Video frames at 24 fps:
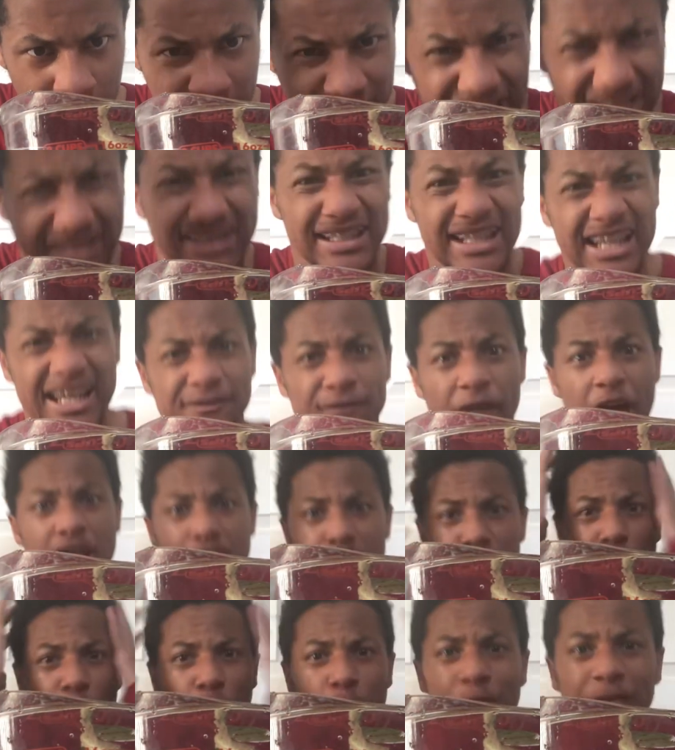The leaf ain't
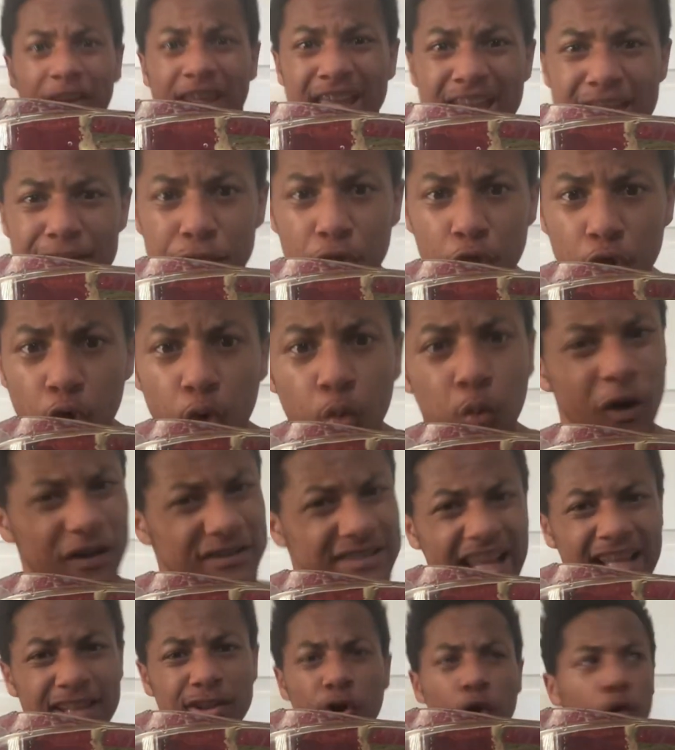move either. What?
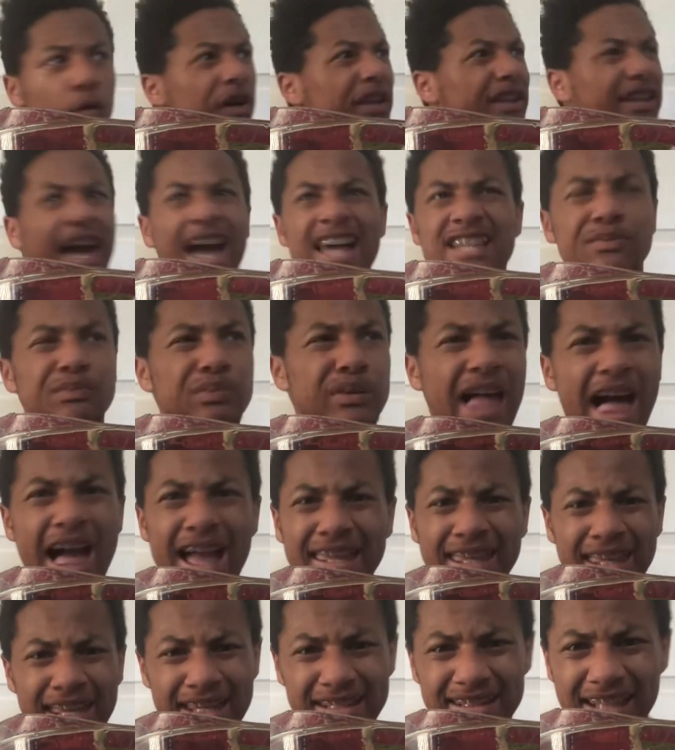That little weak ass black
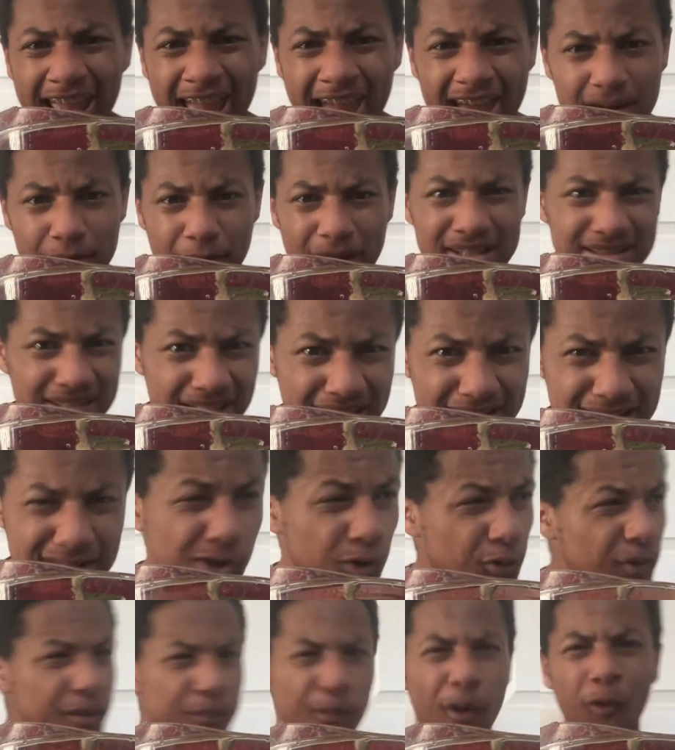kid in the anime did it too.
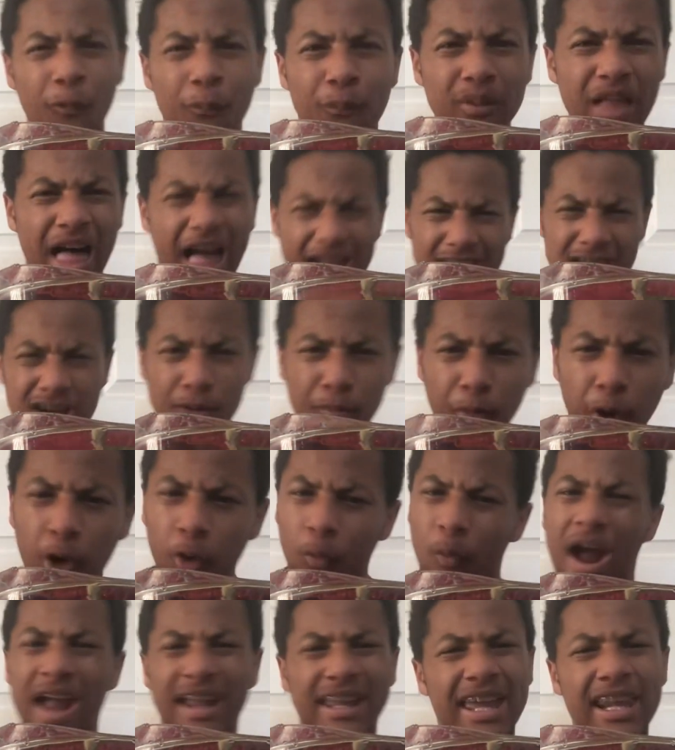We both black. Come on,
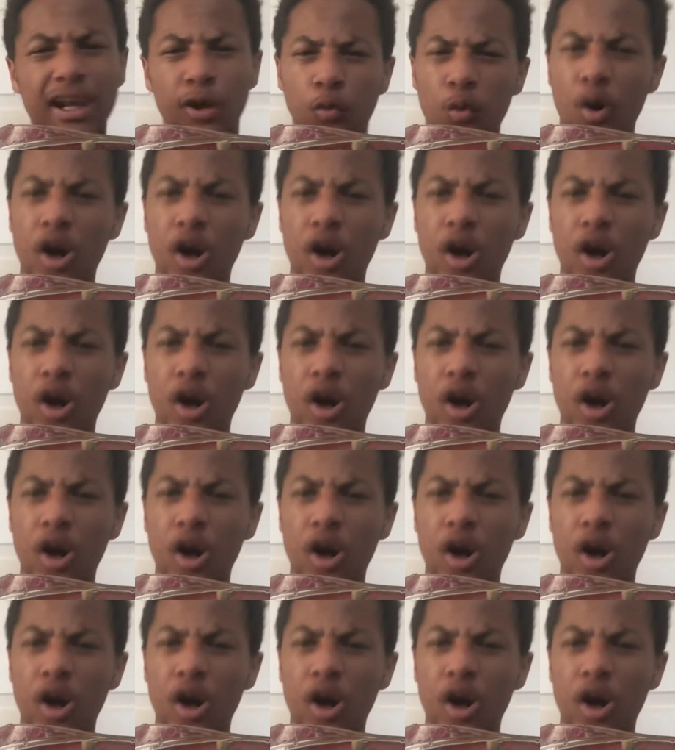why can't it